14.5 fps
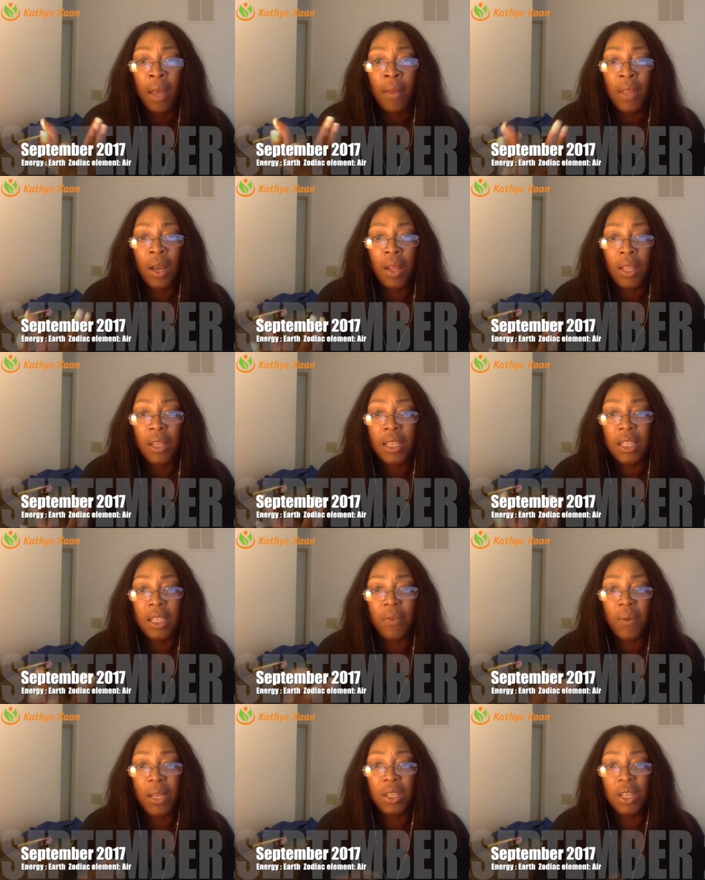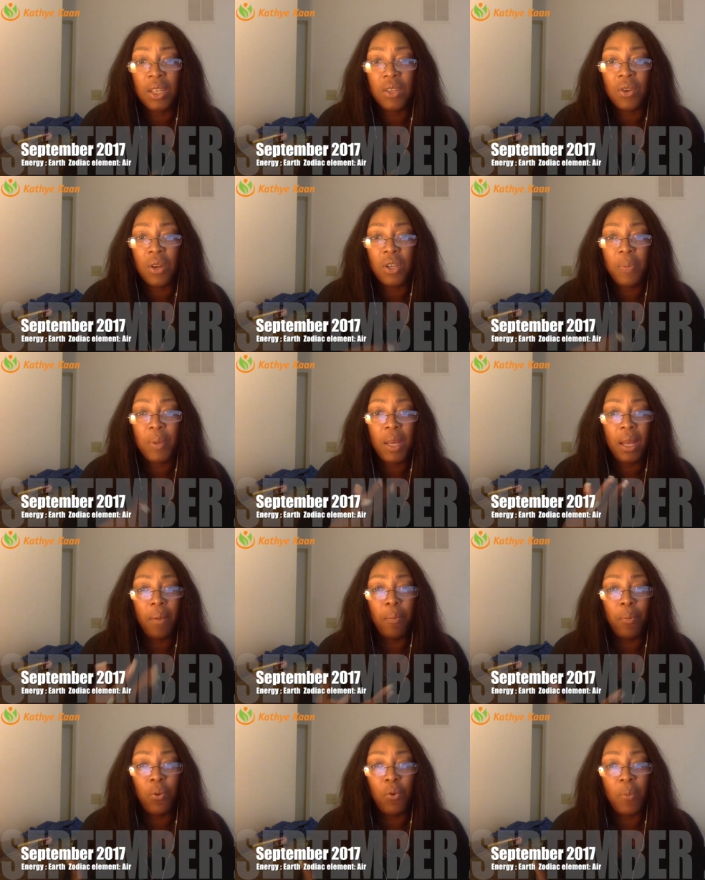The other situation, there's going to be
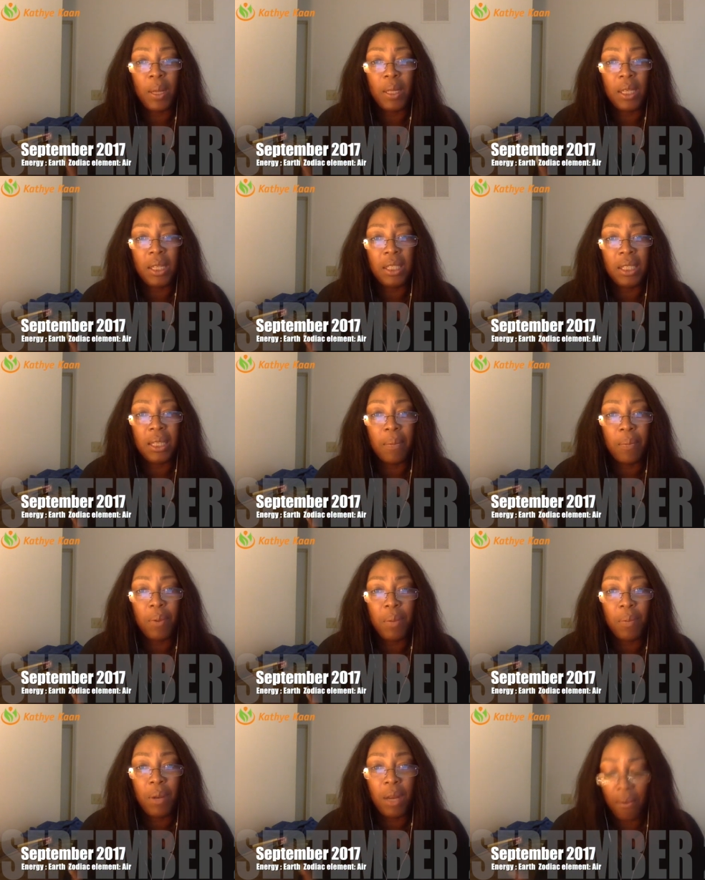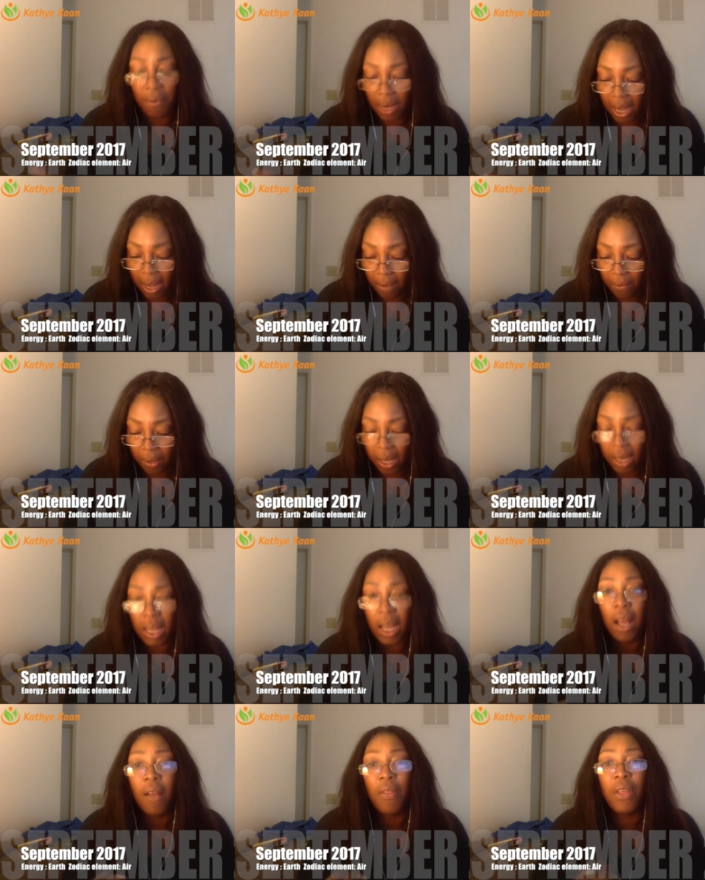improvement in some people's love life in
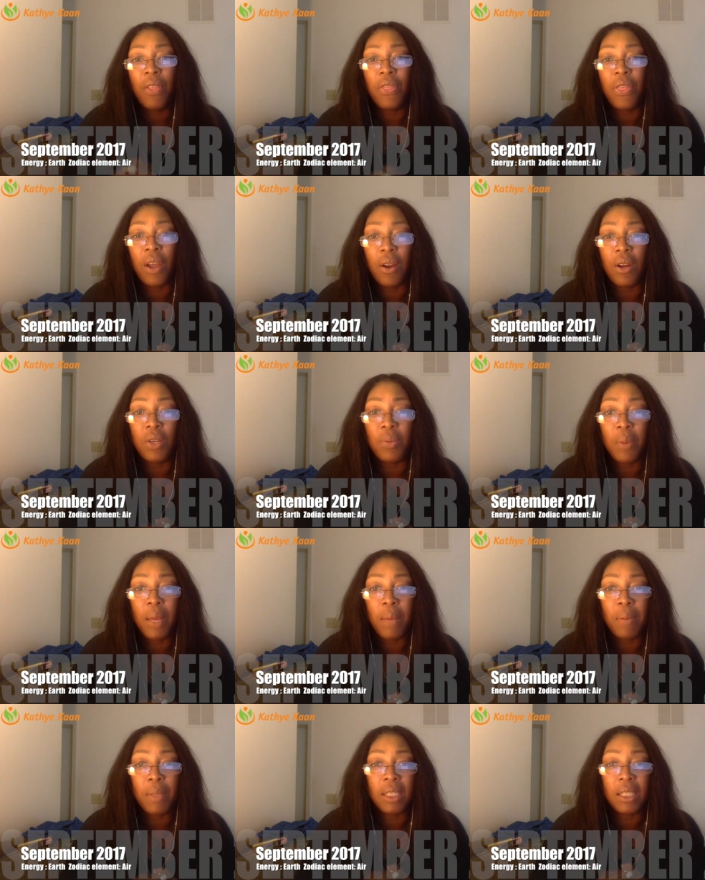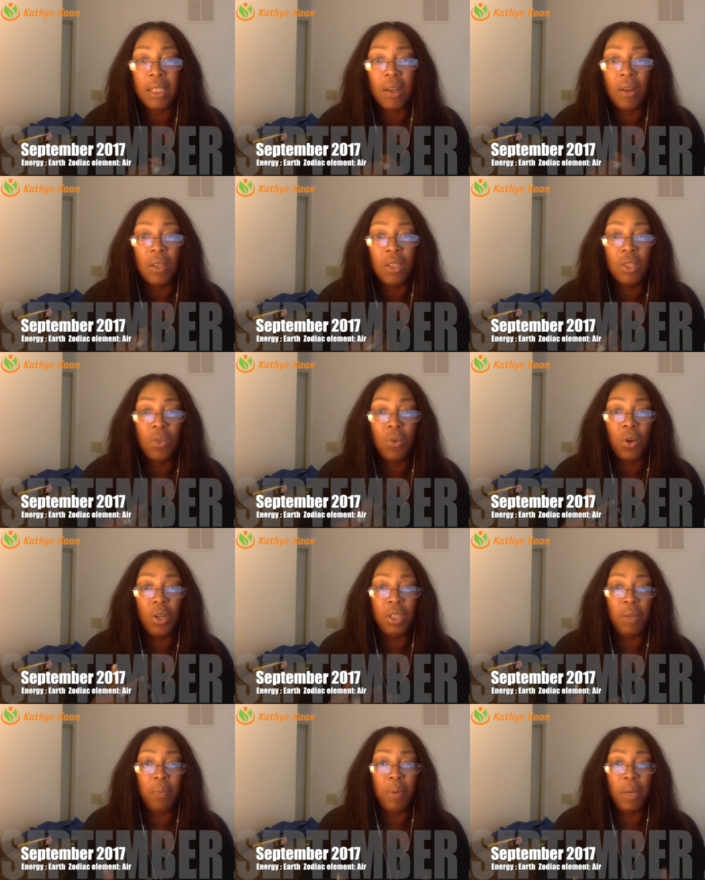the third week, but it's also
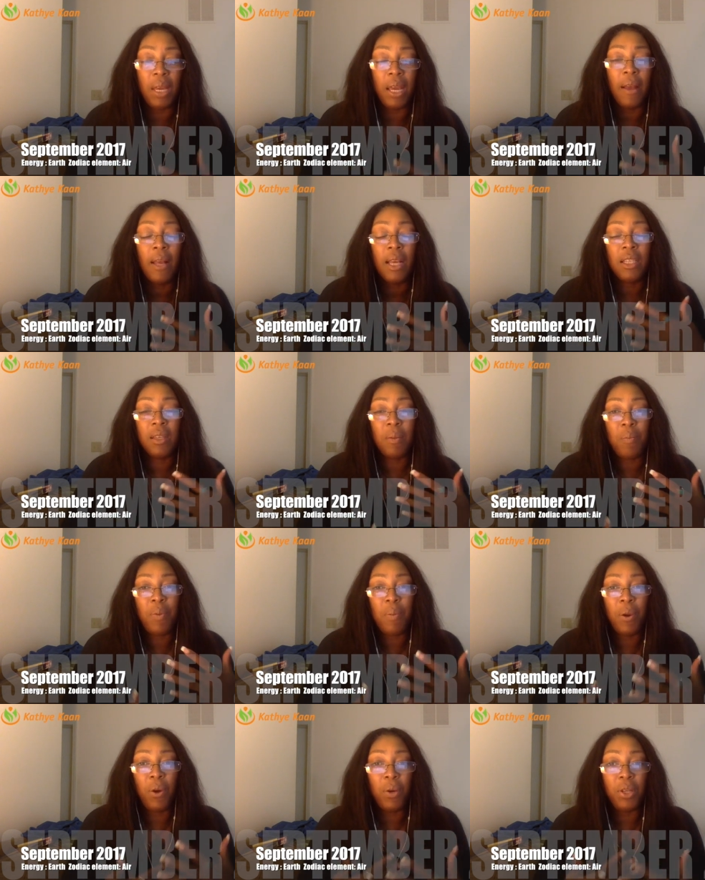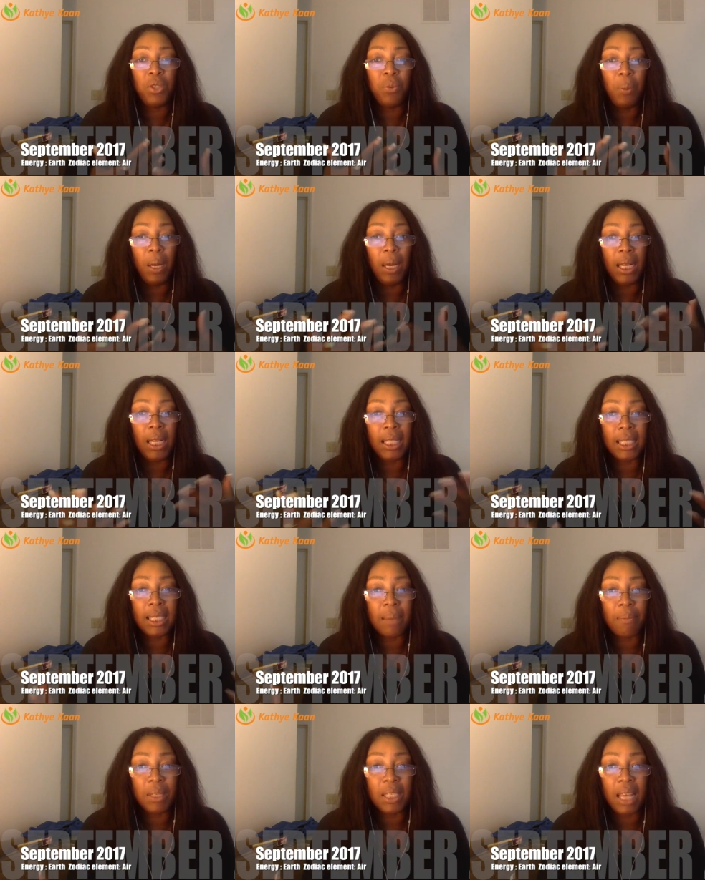going to be some people are going to release
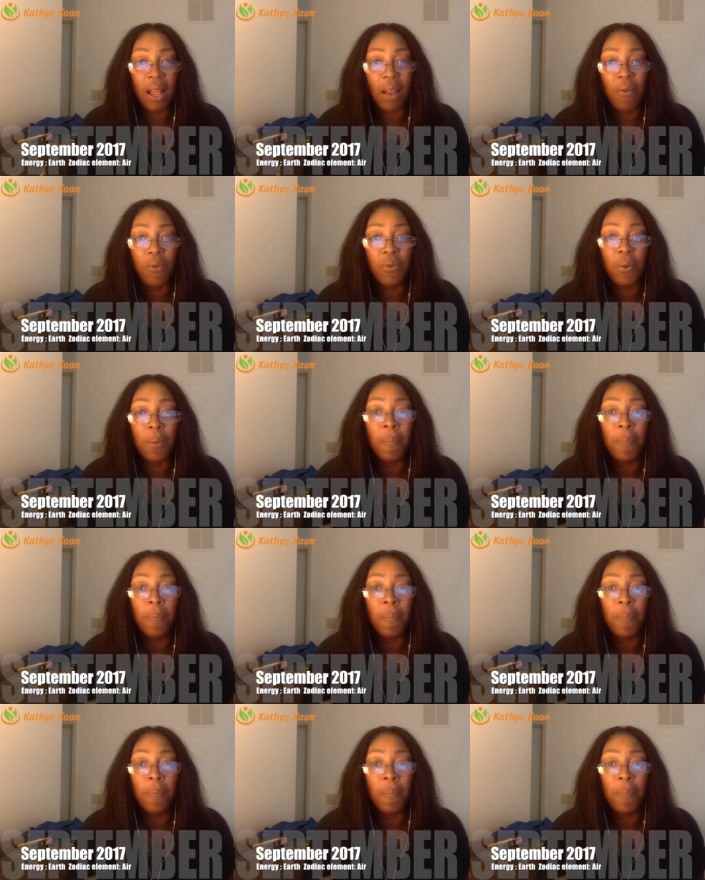themselves